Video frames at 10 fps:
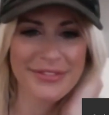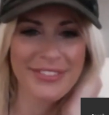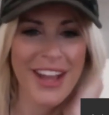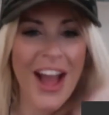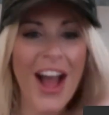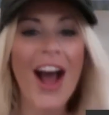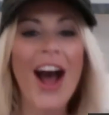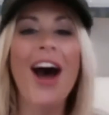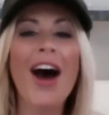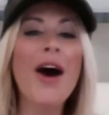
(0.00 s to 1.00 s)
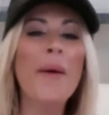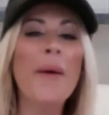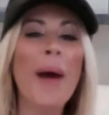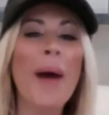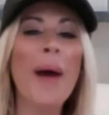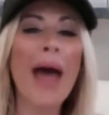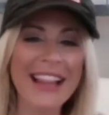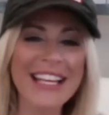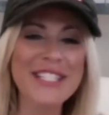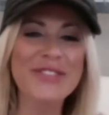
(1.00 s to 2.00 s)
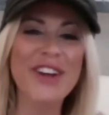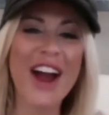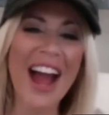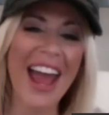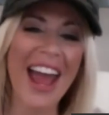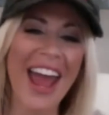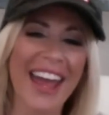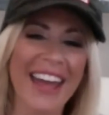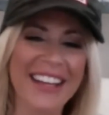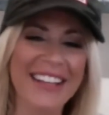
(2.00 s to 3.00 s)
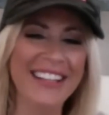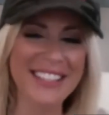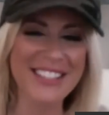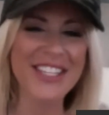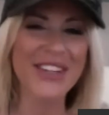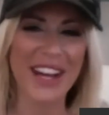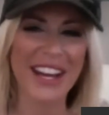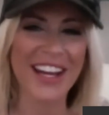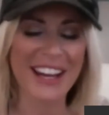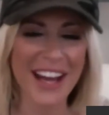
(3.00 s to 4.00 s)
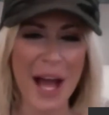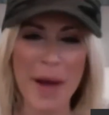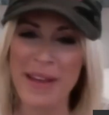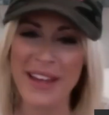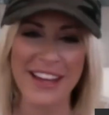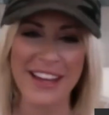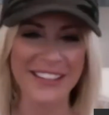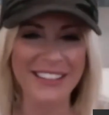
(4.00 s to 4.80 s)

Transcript: Oh, hey, let's write. Let's do it. I'm in.